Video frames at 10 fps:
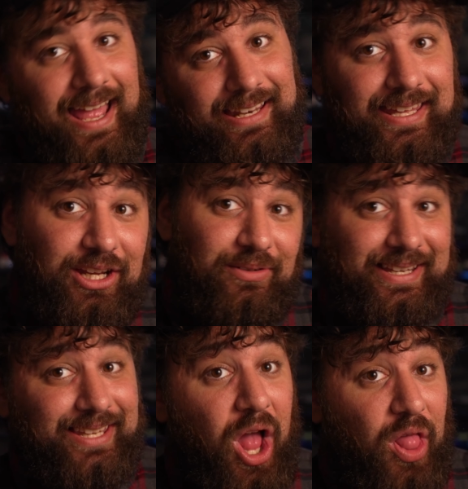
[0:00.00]
and here
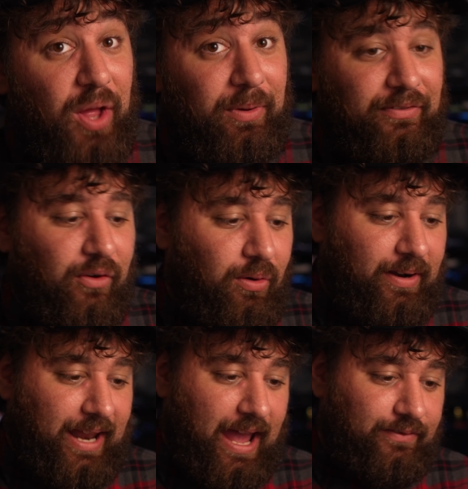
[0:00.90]
is the before
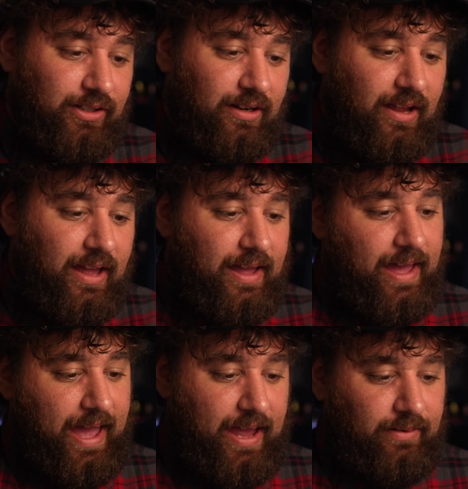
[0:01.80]
and after.
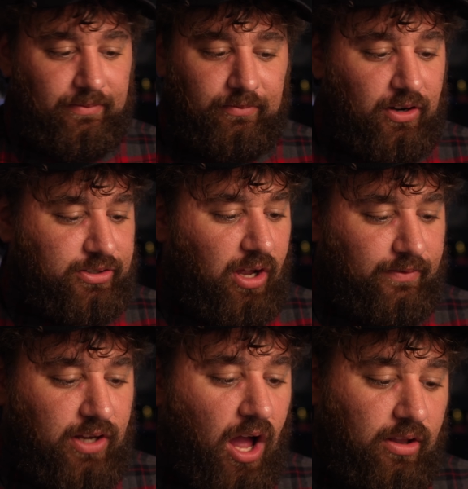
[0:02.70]
And first
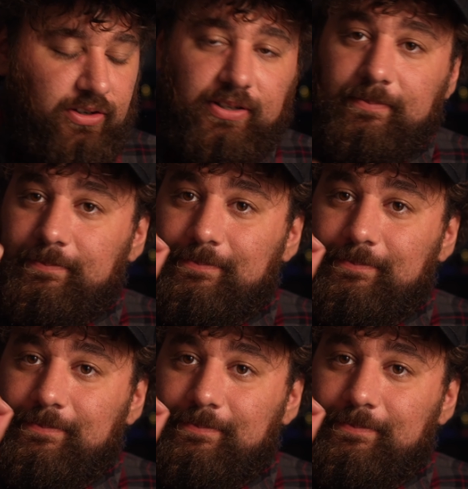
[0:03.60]
off, colors.